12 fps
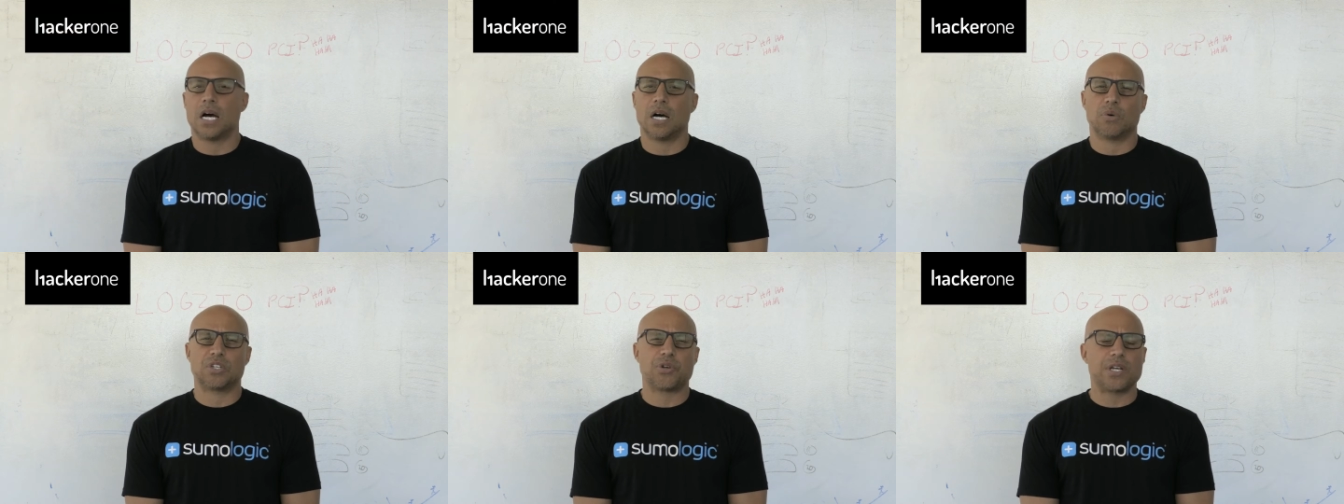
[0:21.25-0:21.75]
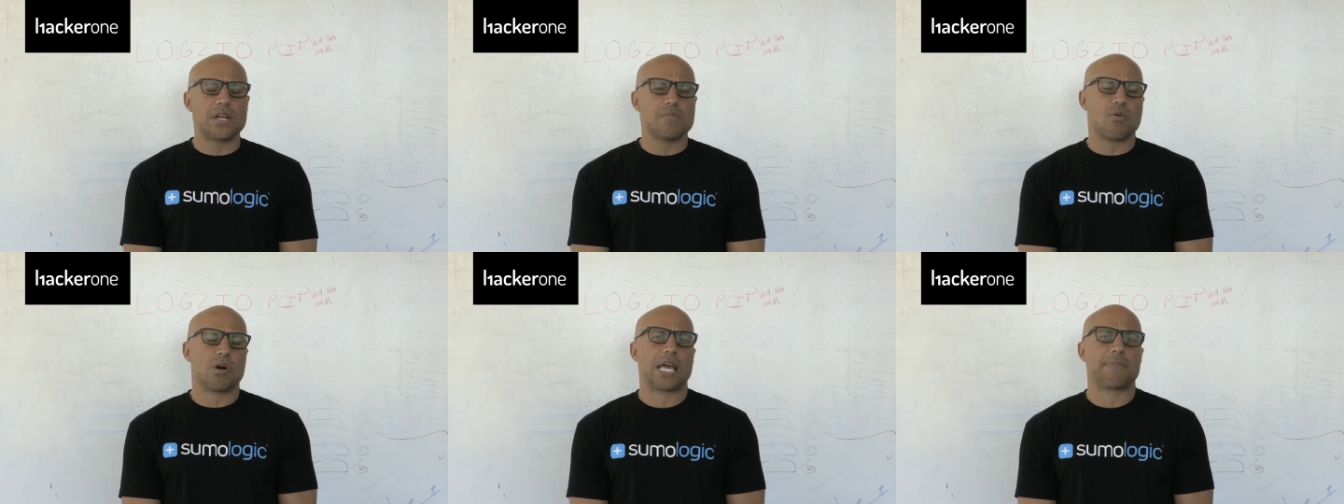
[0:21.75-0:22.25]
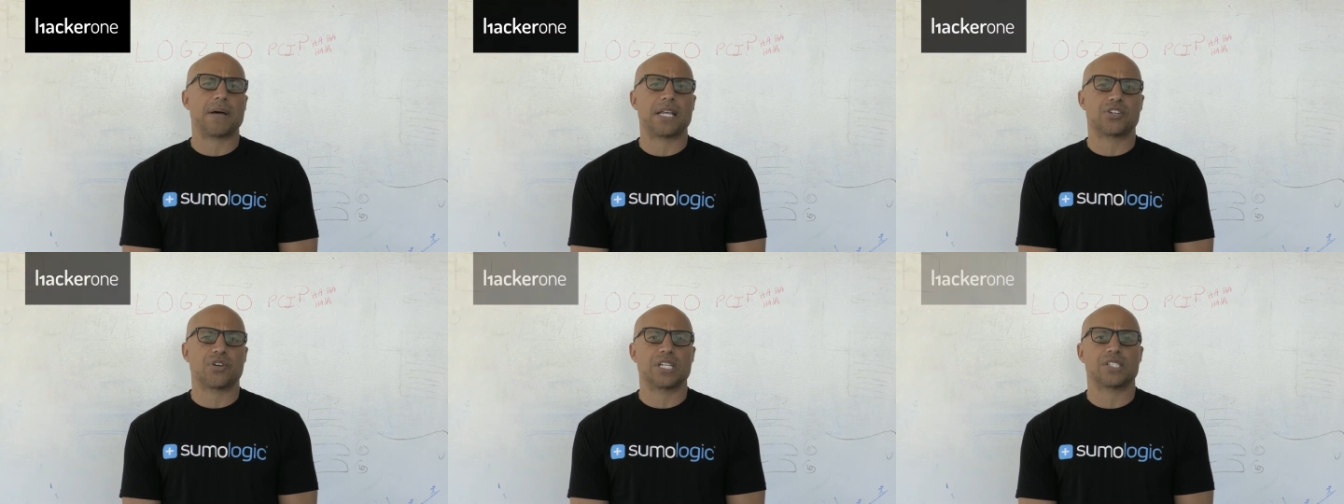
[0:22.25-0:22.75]
Uh, we treated them more like
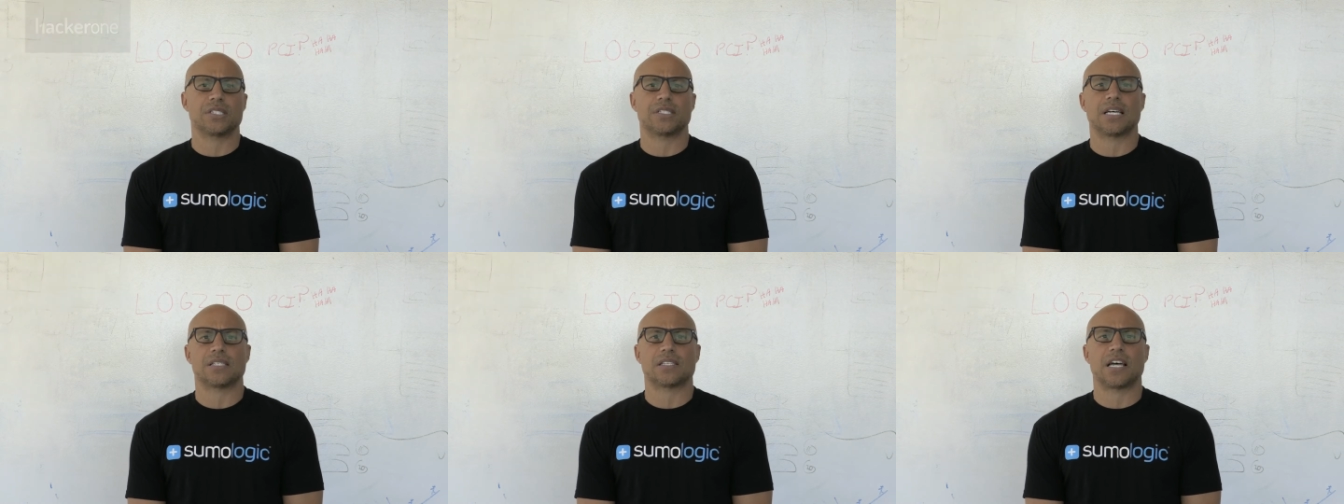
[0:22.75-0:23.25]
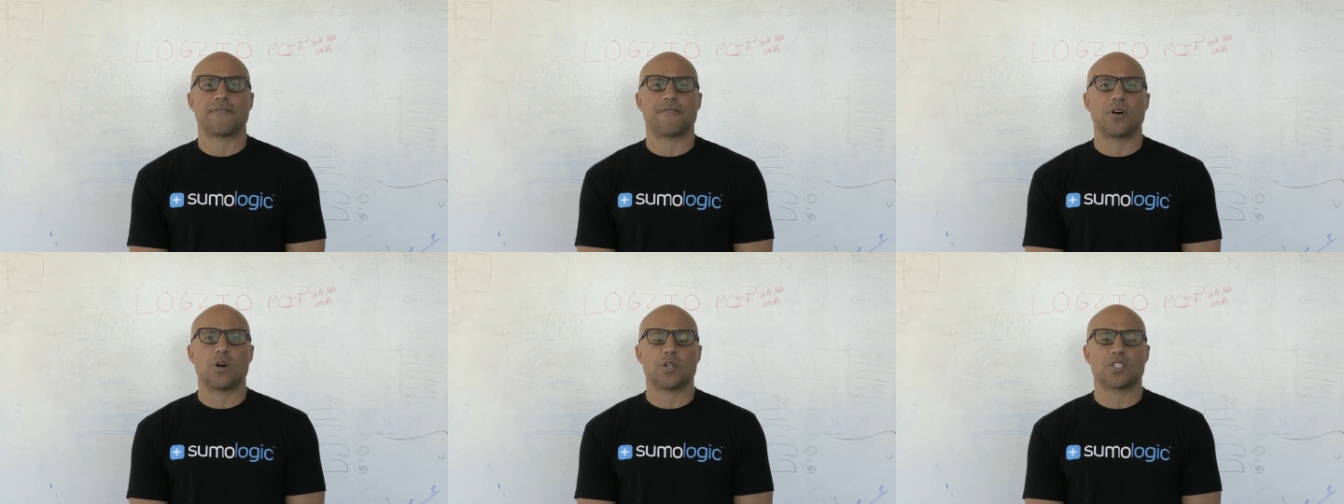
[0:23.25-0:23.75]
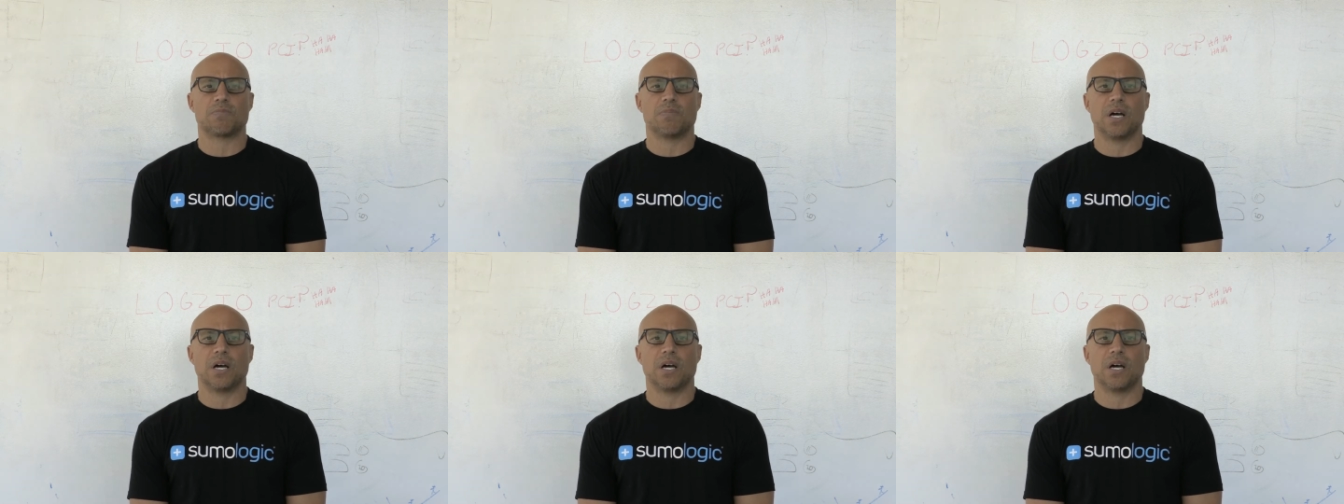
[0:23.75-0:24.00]
penetration tests at first,